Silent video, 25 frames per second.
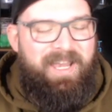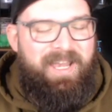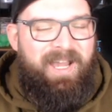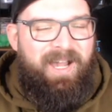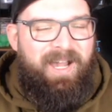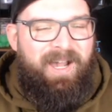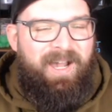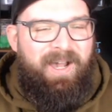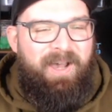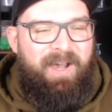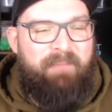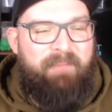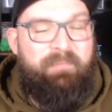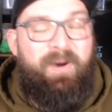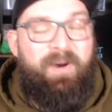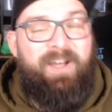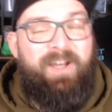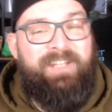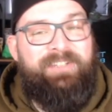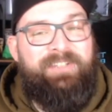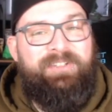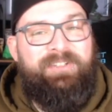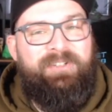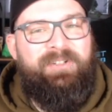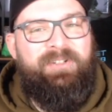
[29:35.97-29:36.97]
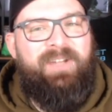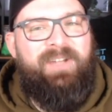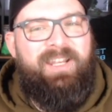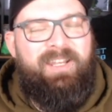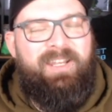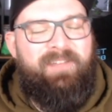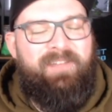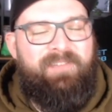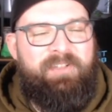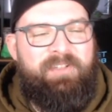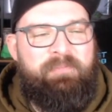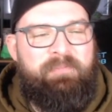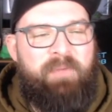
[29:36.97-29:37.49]
But I do
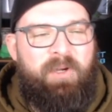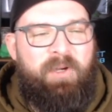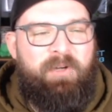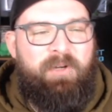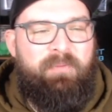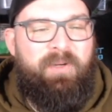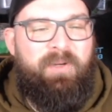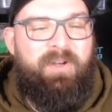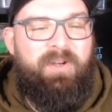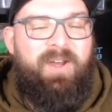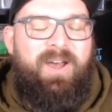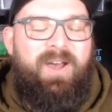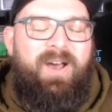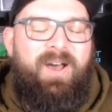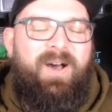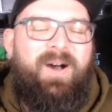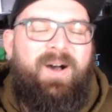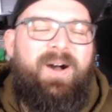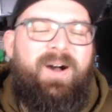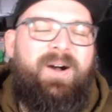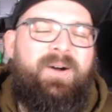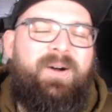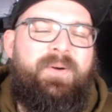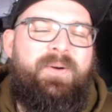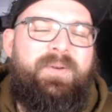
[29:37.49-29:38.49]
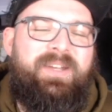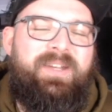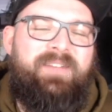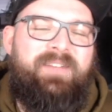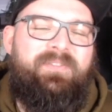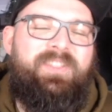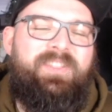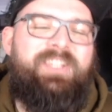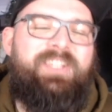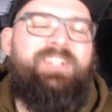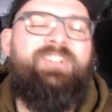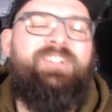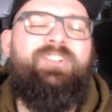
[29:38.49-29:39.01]
love this Pokemon. I'll give
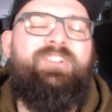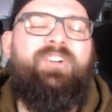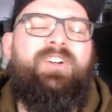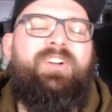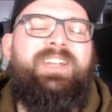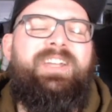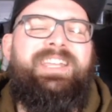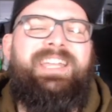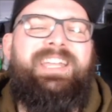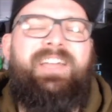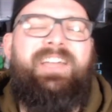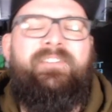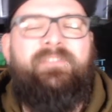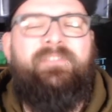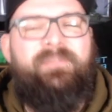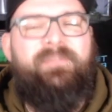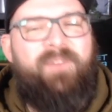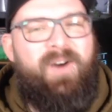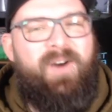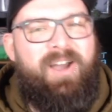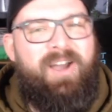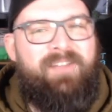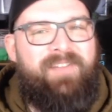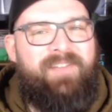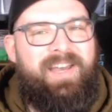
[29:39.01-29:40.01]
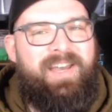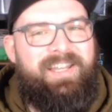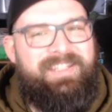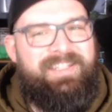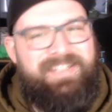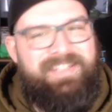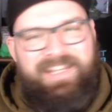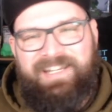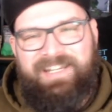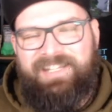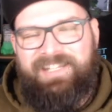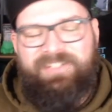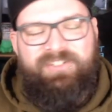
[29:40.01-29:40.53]
this shiny a 5 out of
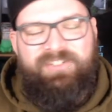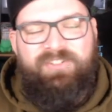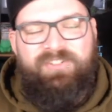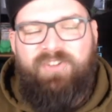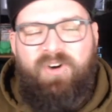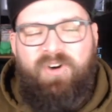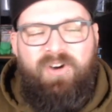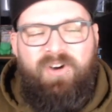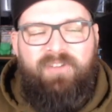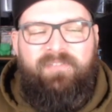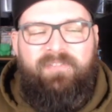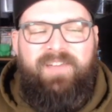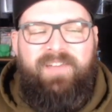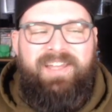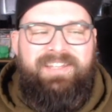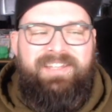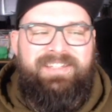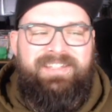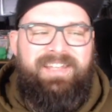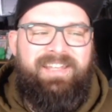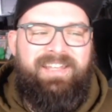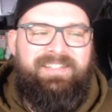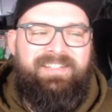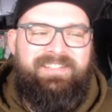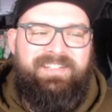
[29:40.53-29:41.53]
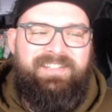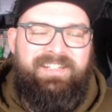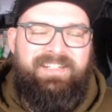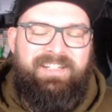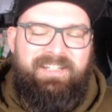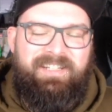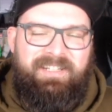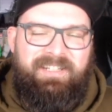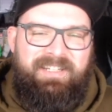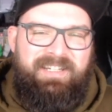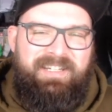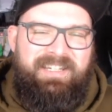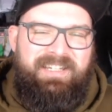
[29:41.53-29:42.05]
10. It's not
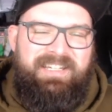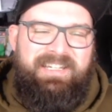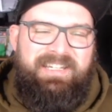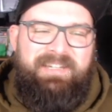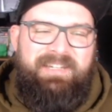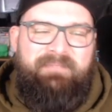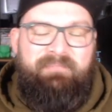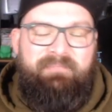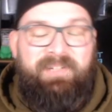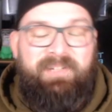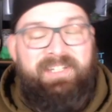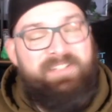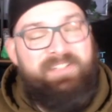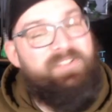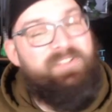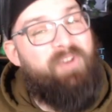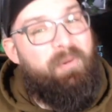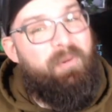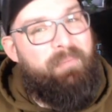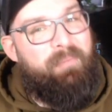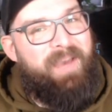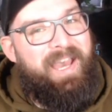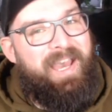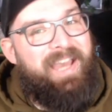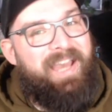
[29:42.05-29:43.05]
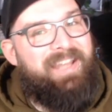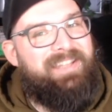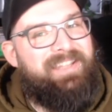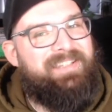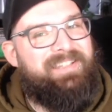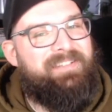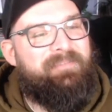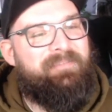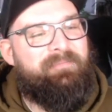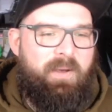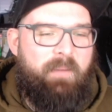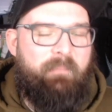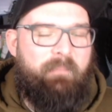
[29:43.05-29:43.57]
fantastic, but it's not bad.
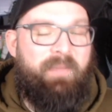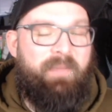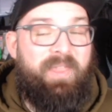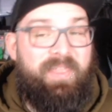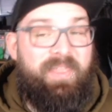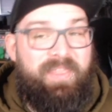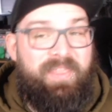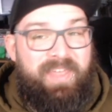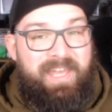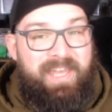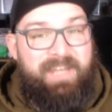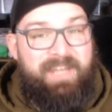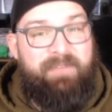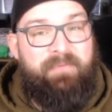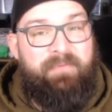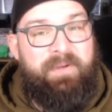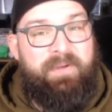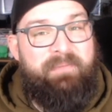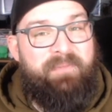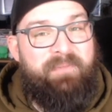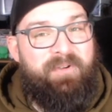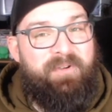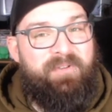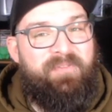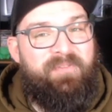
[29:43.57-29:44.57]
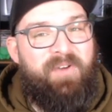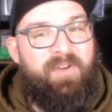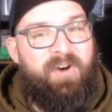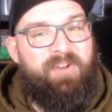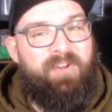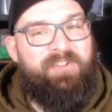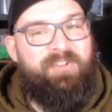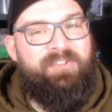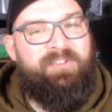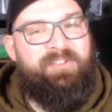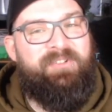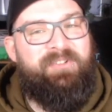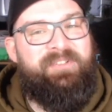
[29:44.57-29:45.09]
But then we move
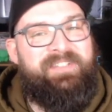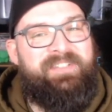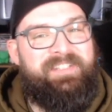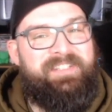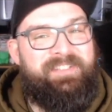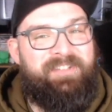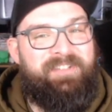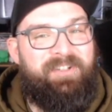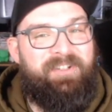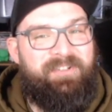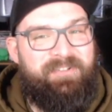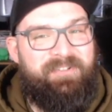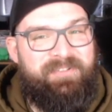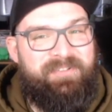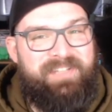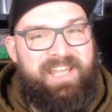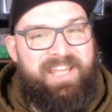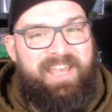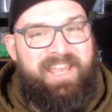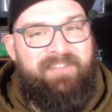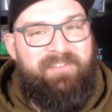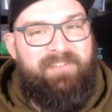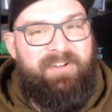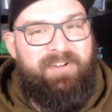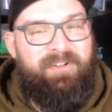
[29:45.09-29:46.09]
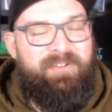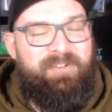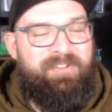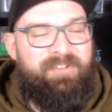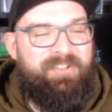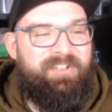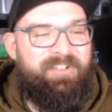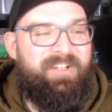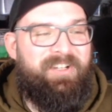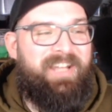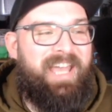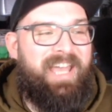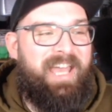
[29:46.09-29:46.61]
on to Toddle's
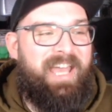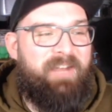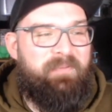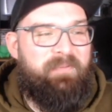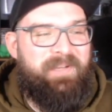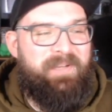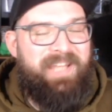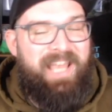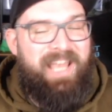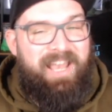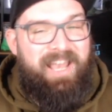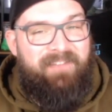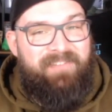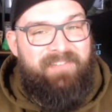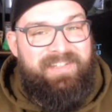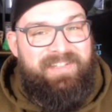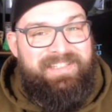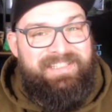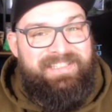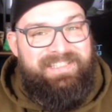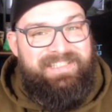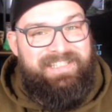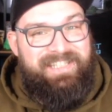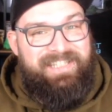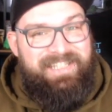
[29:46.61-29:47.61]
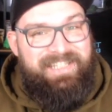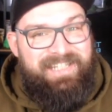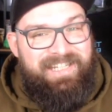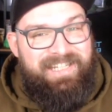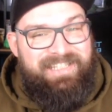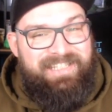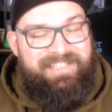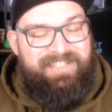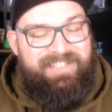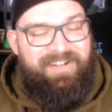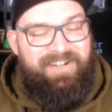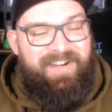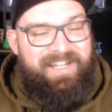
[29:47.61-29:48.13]
evolution, and we have Sea
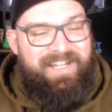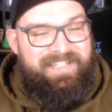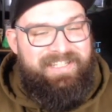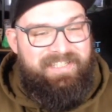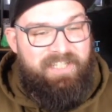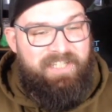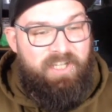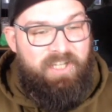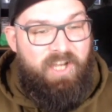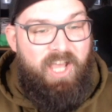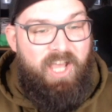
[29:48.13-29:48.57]
Titan.